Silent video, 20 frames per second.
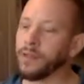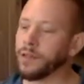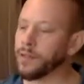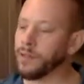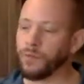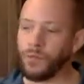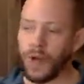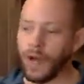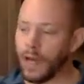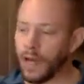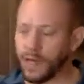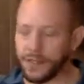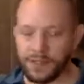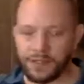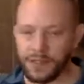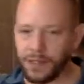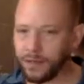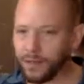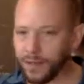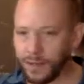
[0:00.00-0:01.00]
You might
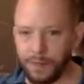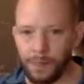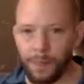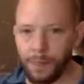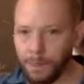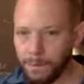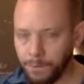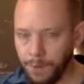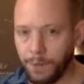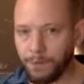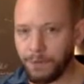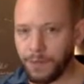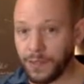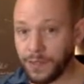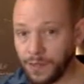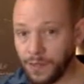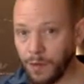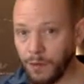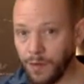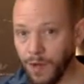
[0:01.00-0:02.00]
accidentally bump it
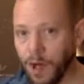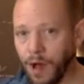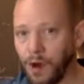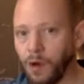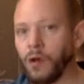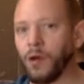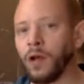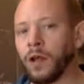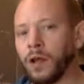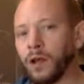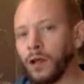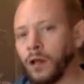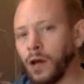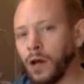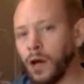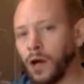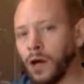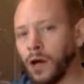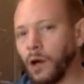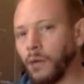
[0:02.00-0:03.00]
somehow,
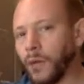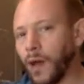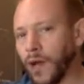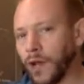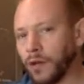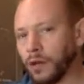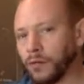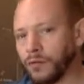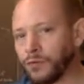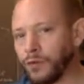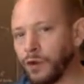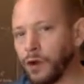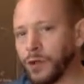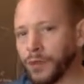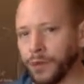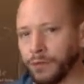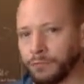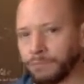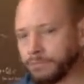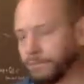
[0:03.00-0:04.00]
and it could fall on
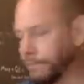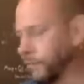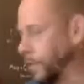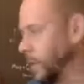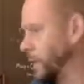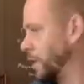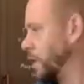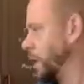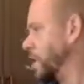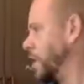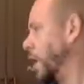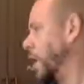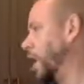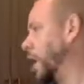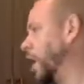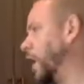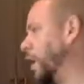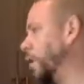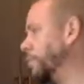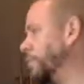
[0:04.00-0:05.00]

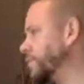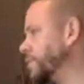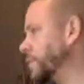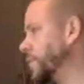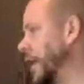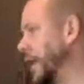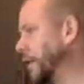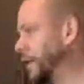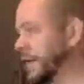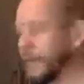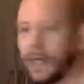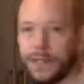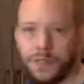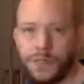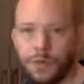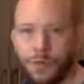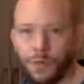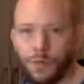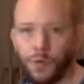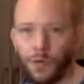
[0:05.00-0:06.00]
you. So
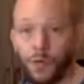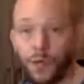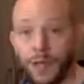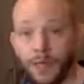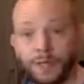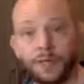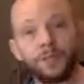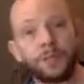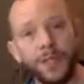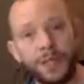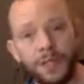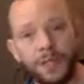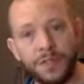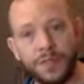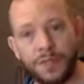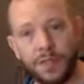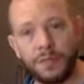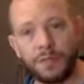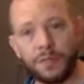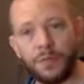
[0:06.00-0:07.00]
that's number one. That's a basic
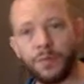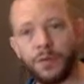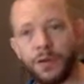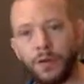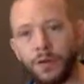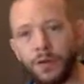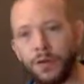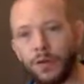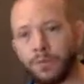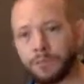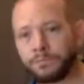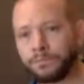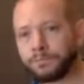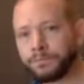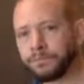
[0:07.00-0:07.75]
safety protocol.